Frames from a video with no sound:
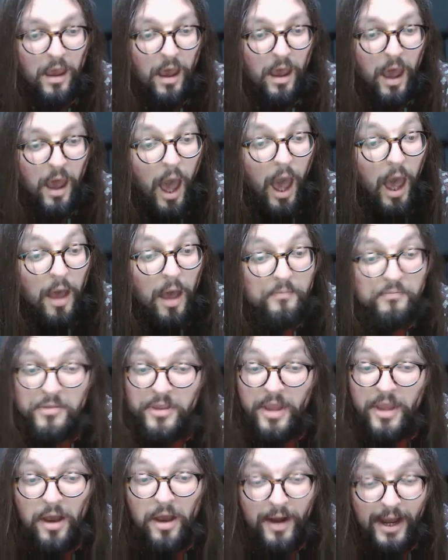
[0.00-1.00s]

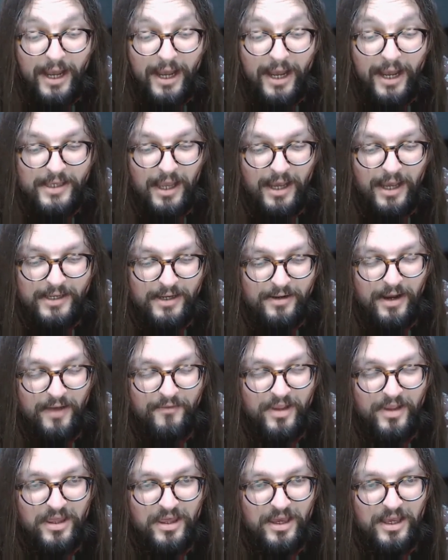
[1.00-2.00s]
No, I don't have
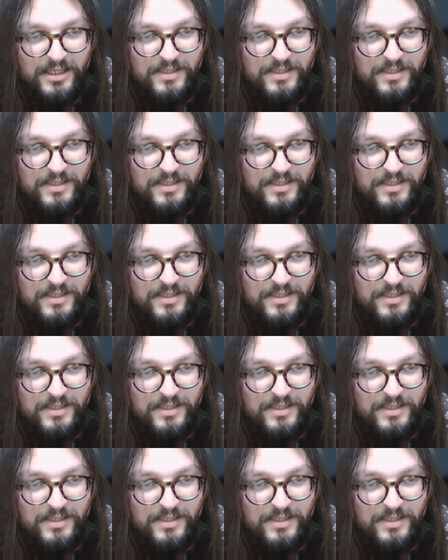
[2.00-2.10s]
anything in